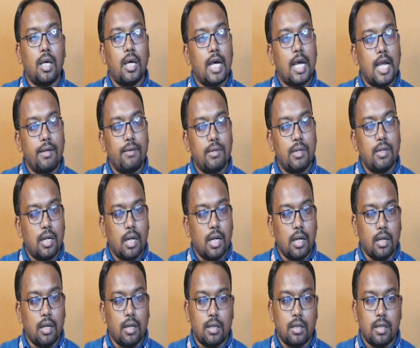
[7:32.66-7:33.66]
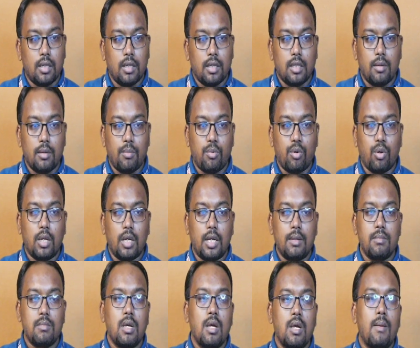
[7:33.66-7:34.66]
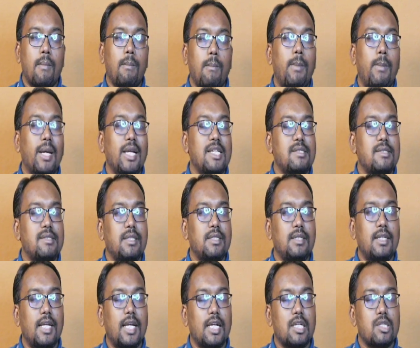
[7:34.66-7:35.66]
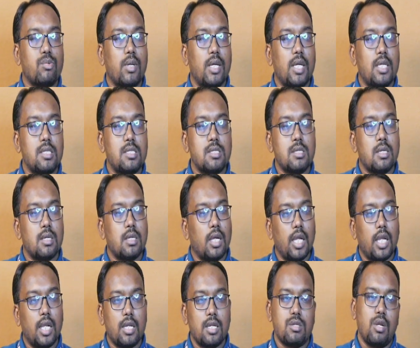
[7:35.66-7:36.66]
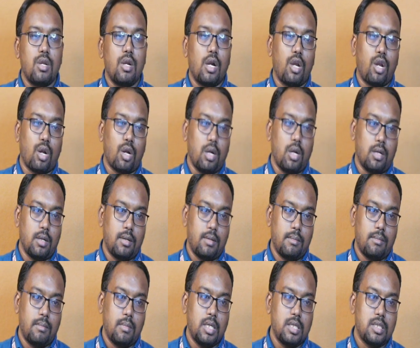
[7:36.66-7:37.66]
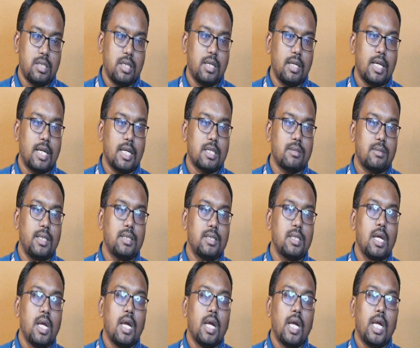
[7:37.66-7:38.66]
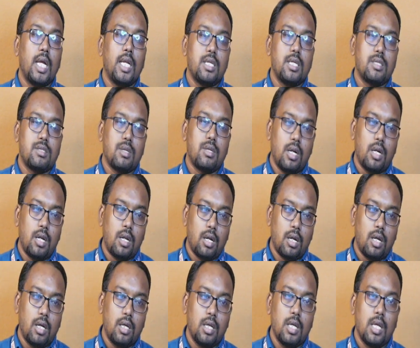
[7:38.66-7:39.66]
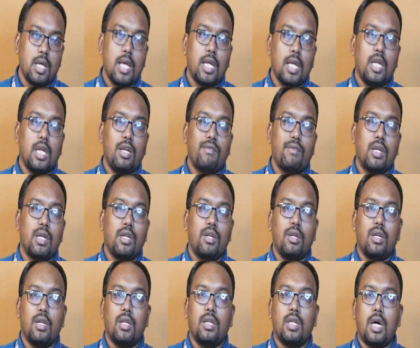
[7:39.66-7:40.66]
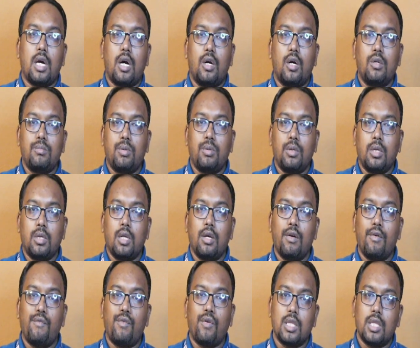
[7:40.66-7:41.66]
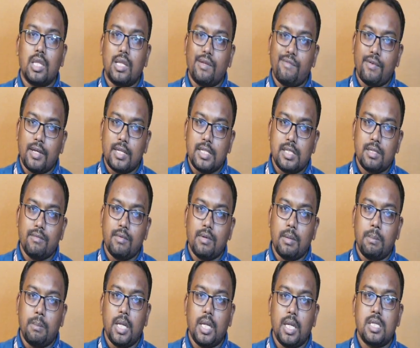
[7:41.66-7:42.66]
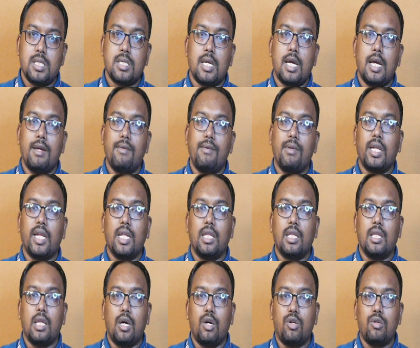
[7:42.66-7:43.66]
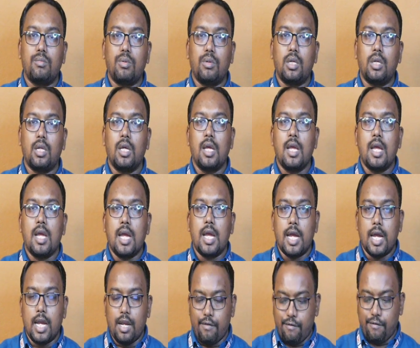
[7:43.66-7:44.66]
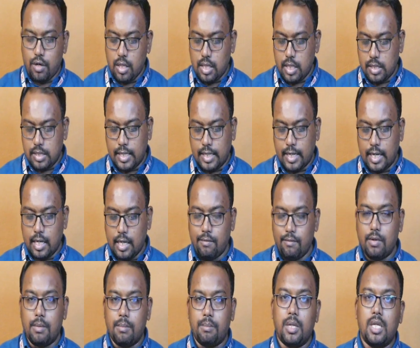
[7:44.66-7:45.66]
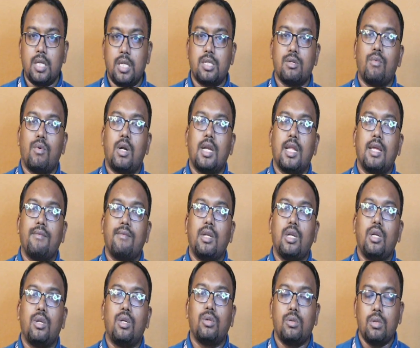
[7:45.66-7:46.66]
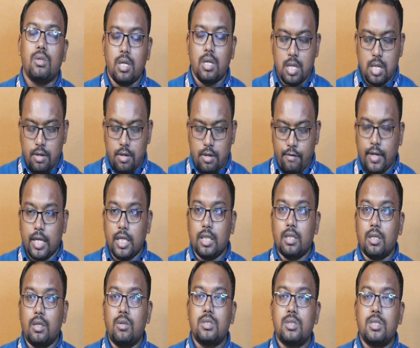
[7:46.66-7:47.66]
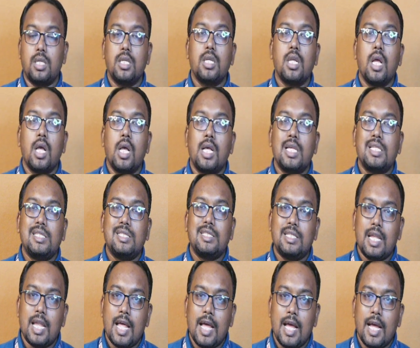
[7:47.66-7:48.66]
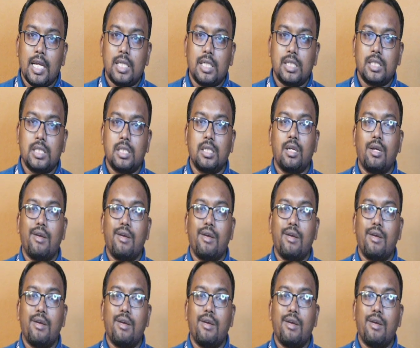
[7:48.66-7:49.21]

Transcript: I will run the program. By syntax wise, it is not wrong. By syntax wise, it is not wrong. Even the output for the first web page, I will get the output, and for the second web page, what I will do, 5000 slash